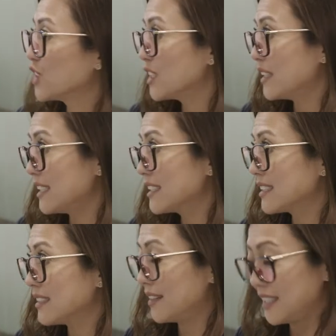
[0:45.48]
And I
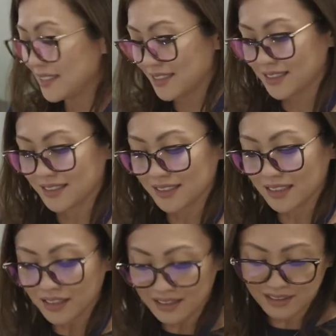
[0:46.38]
basically look for
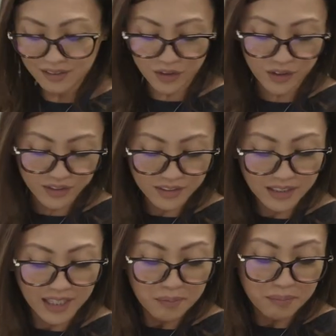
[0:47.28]
abnormal
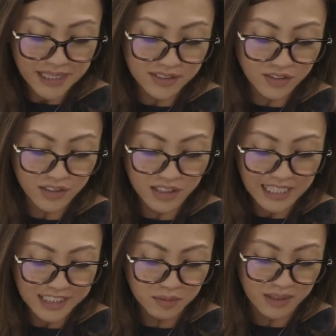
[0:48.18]
cells,
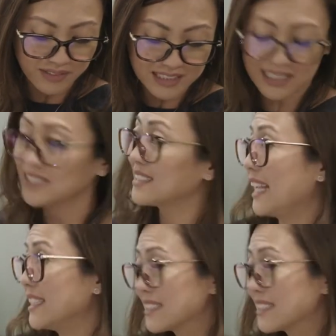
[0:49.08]
abnormal cells that